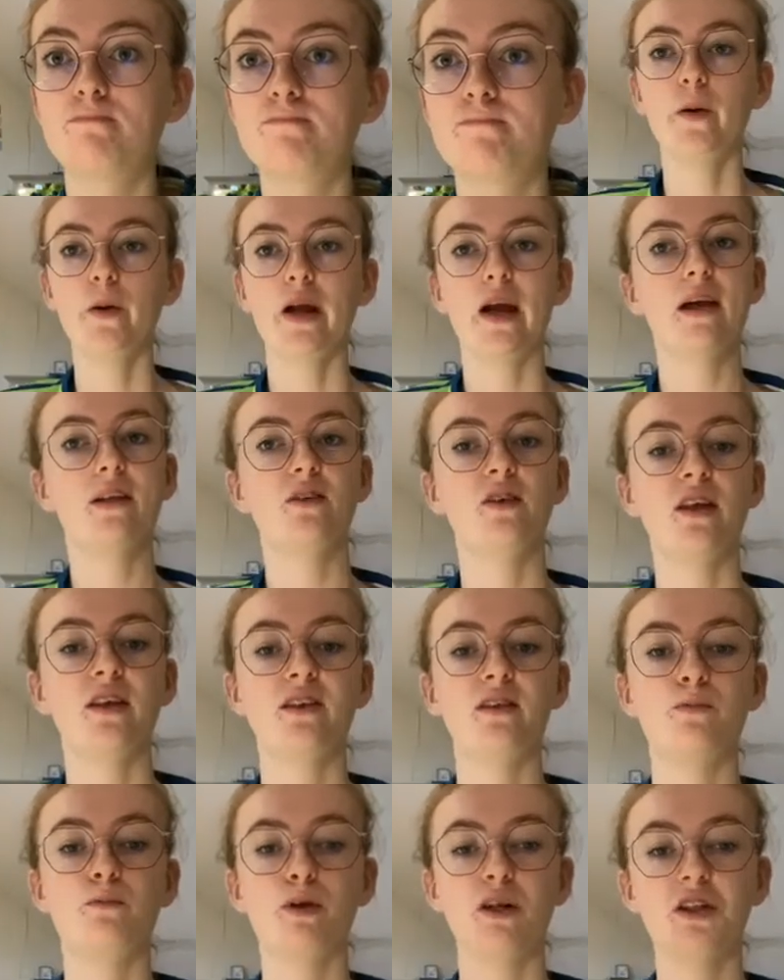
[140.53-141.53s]
Okay, so
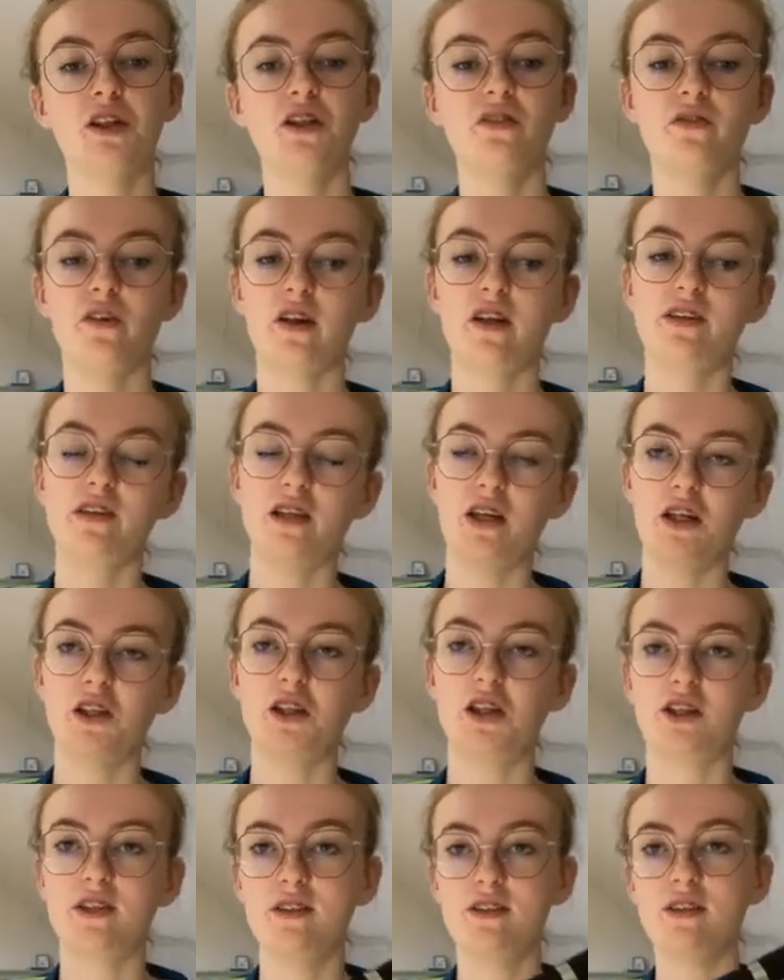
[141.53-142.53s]
this is Breeches Full of
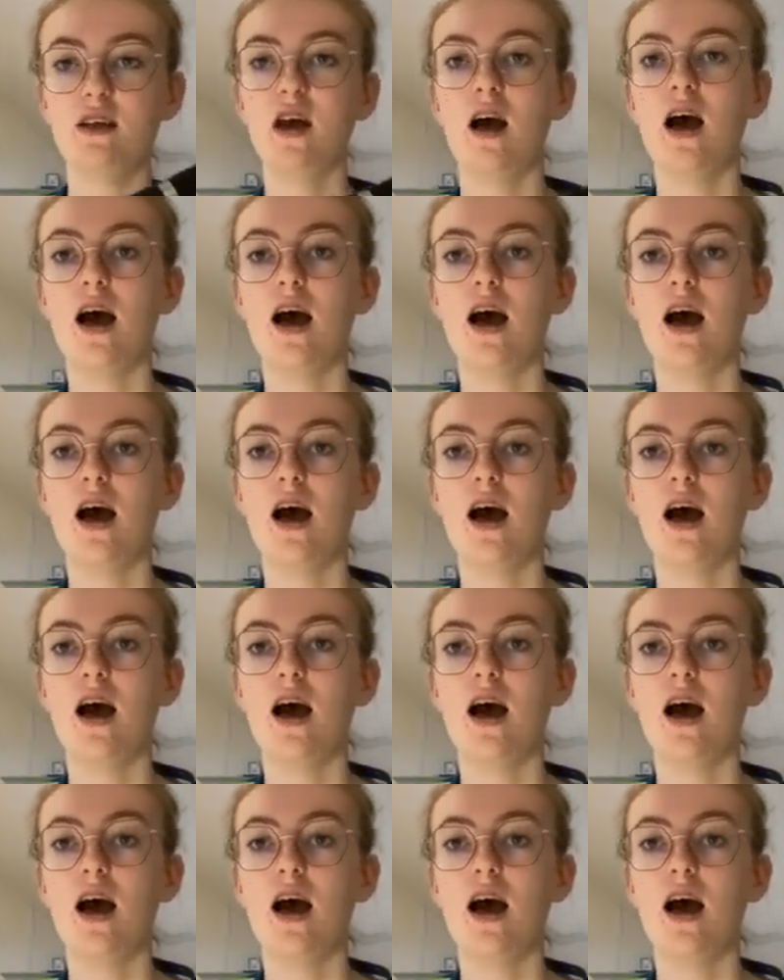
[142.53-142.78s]
Stitches,